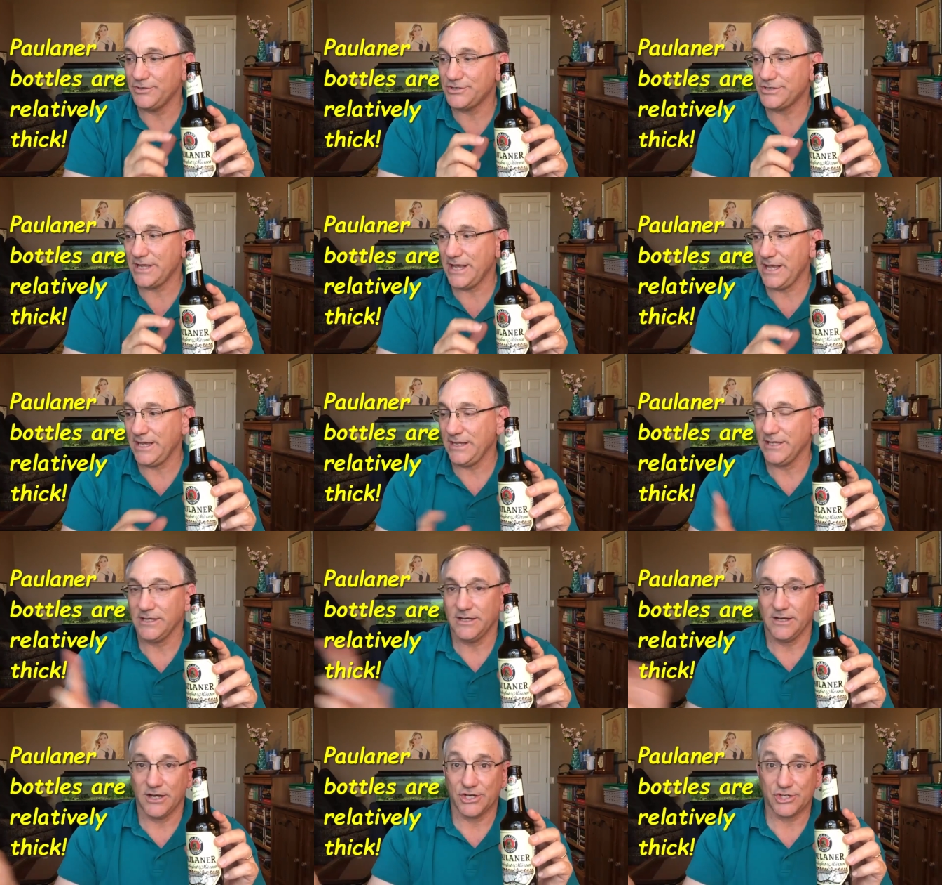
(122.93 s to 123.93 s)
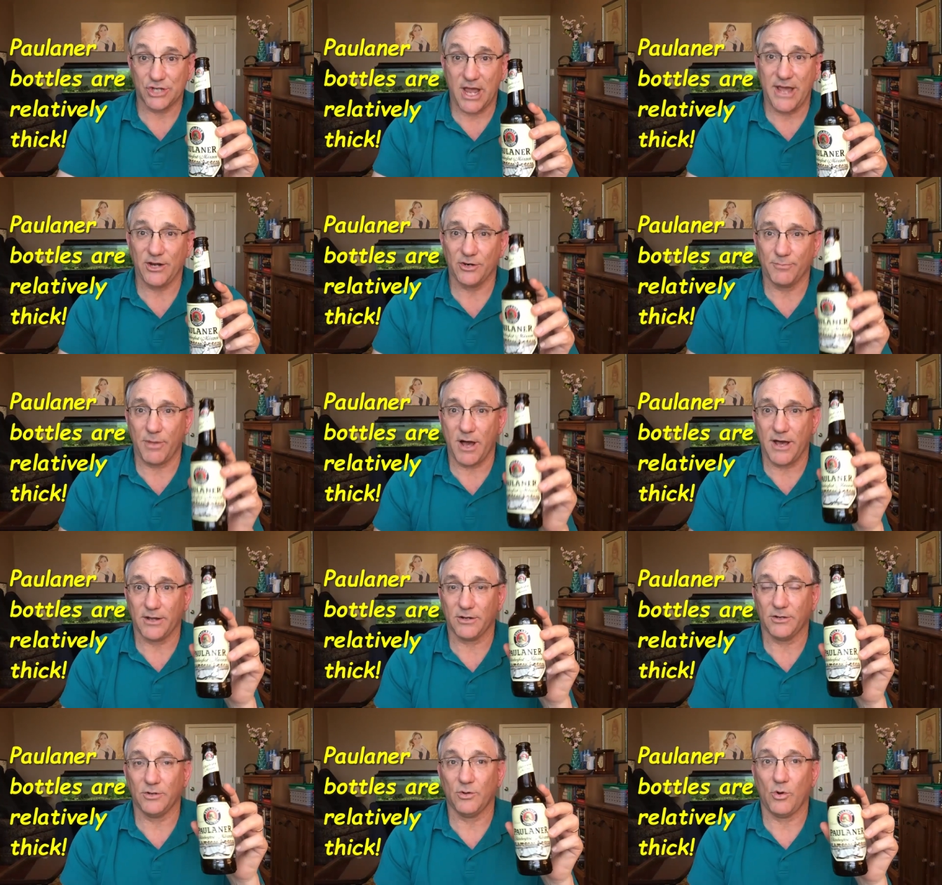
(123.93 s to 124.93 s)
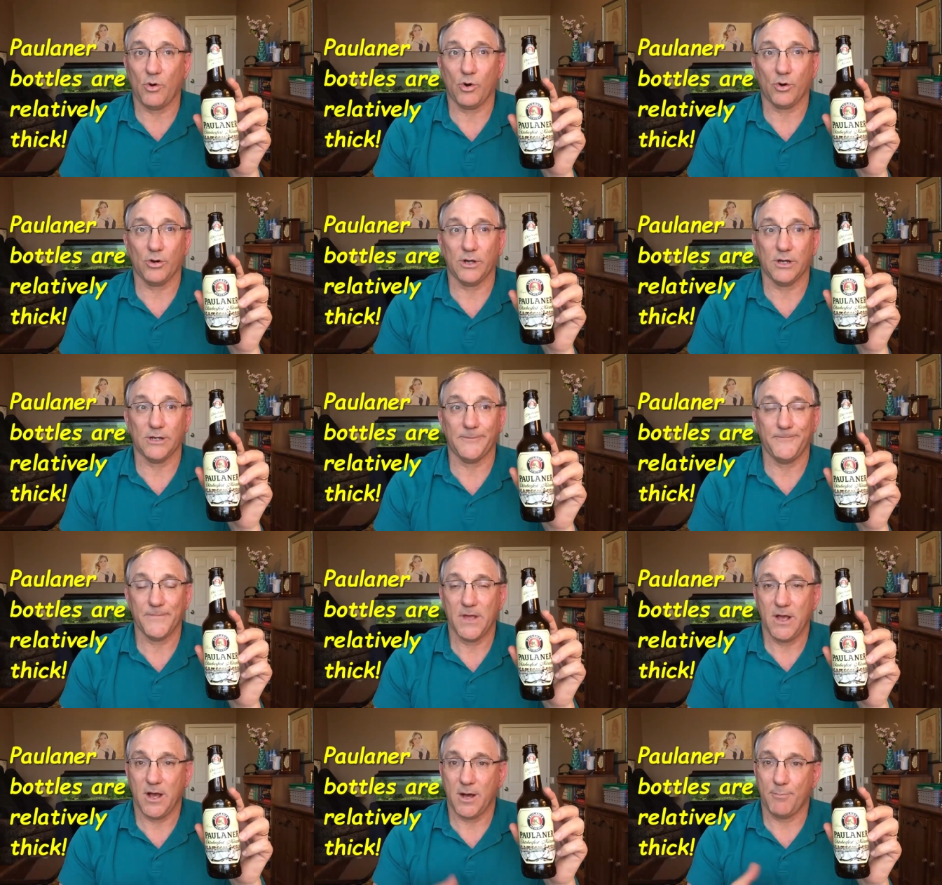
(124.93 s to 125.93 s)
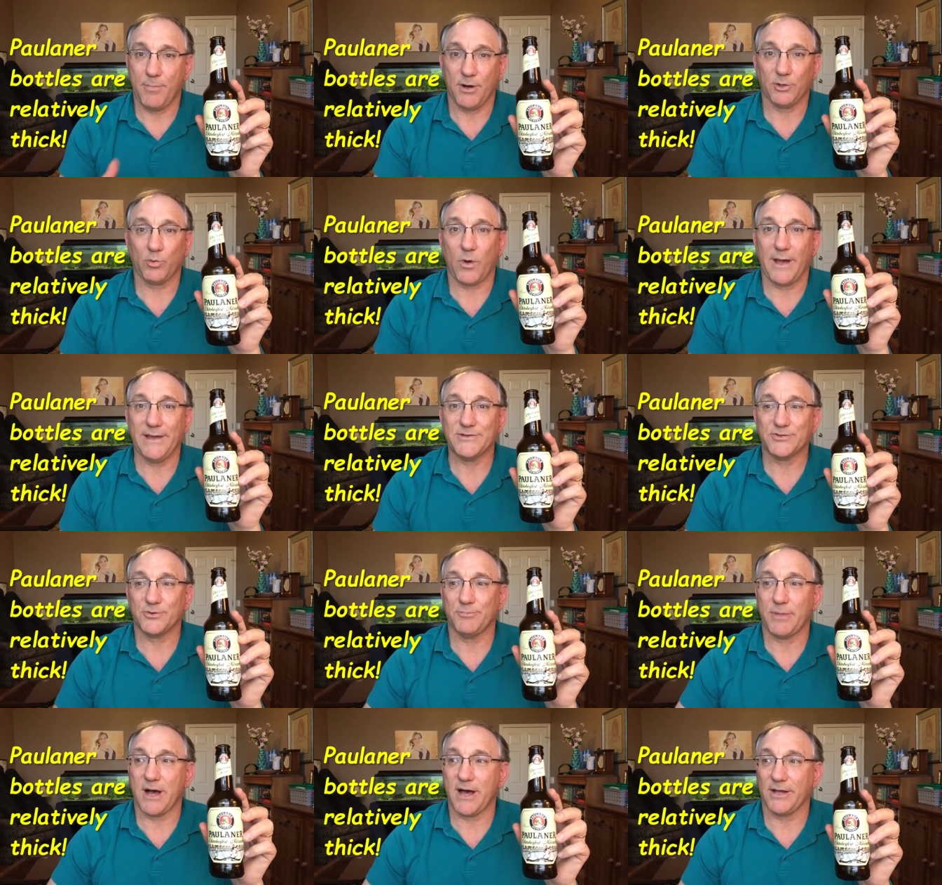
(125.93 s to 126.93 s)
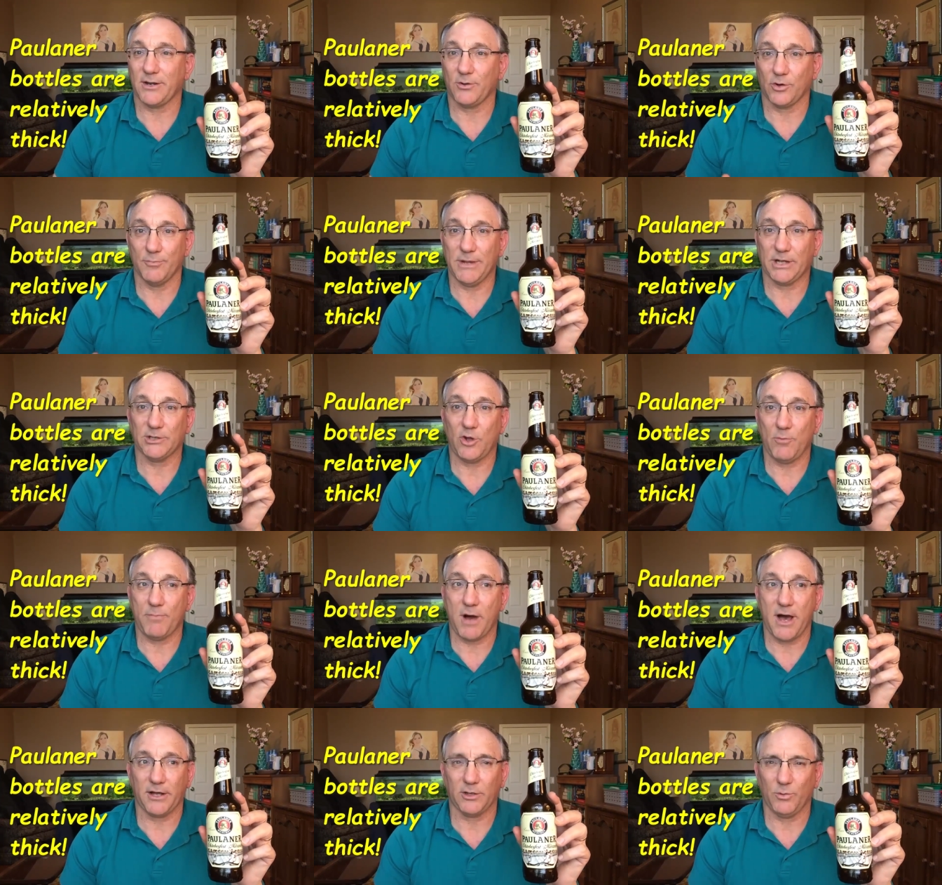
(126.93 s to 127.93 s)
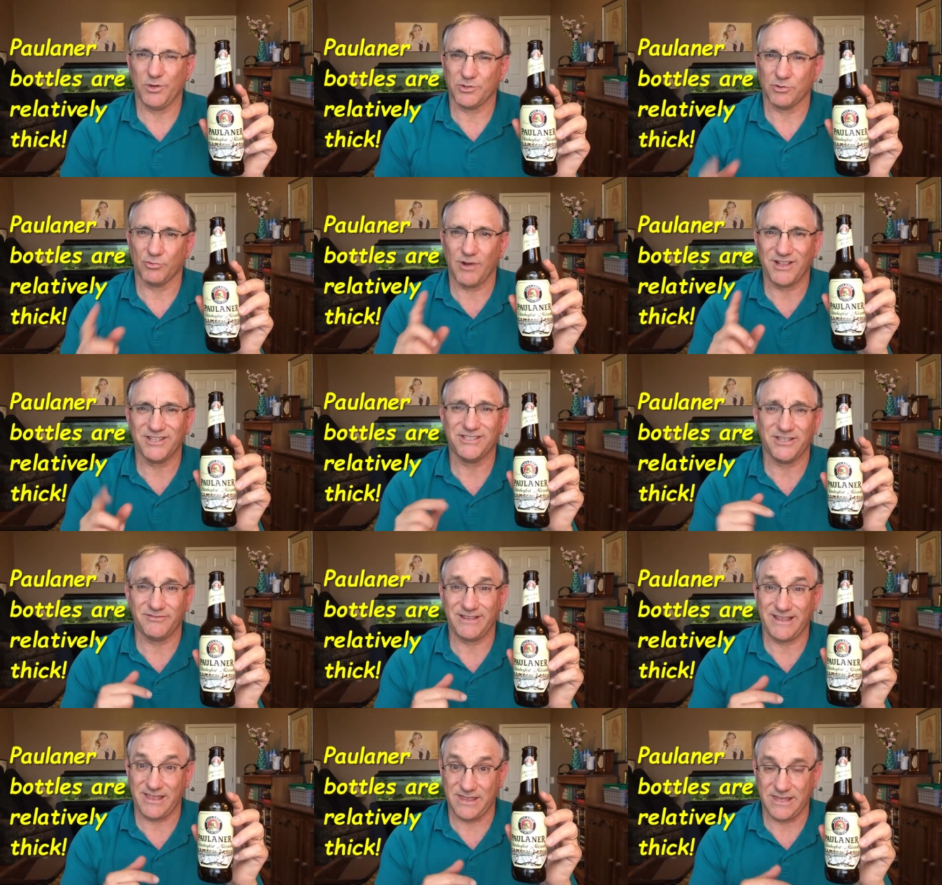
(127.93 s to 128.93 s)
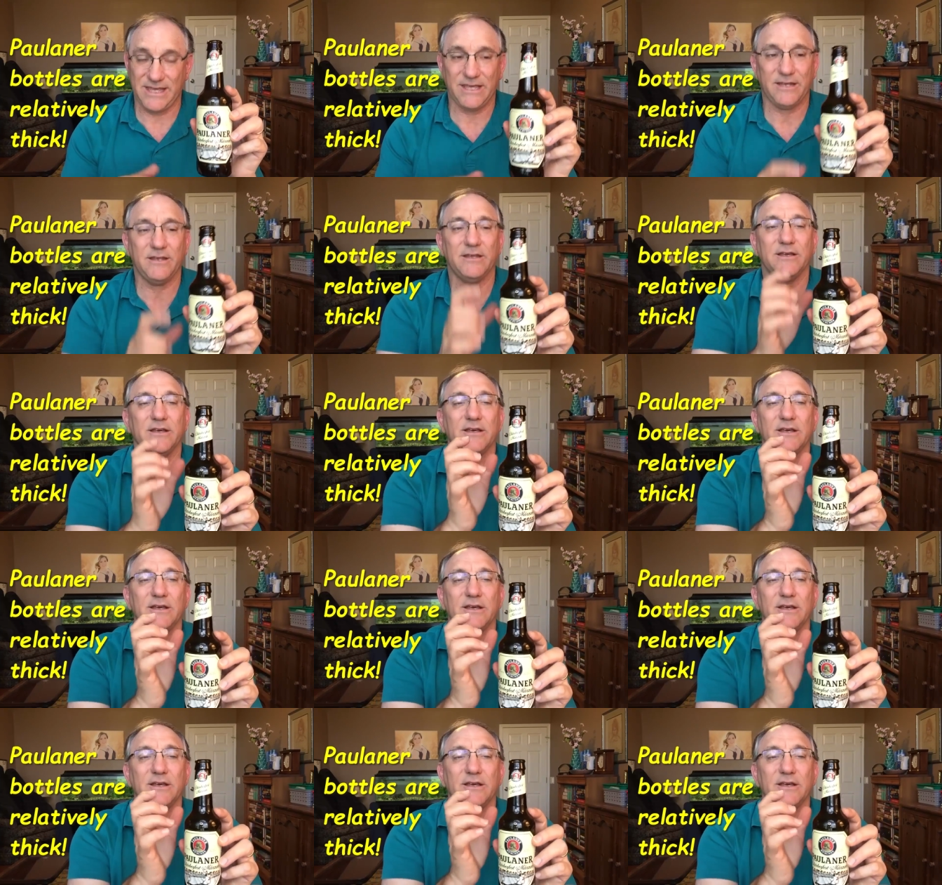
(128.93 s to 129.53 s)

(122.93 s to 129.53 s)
to say a Shiner bottle or a, a Budweiser bottle or Michelob bottle which are relatively thin,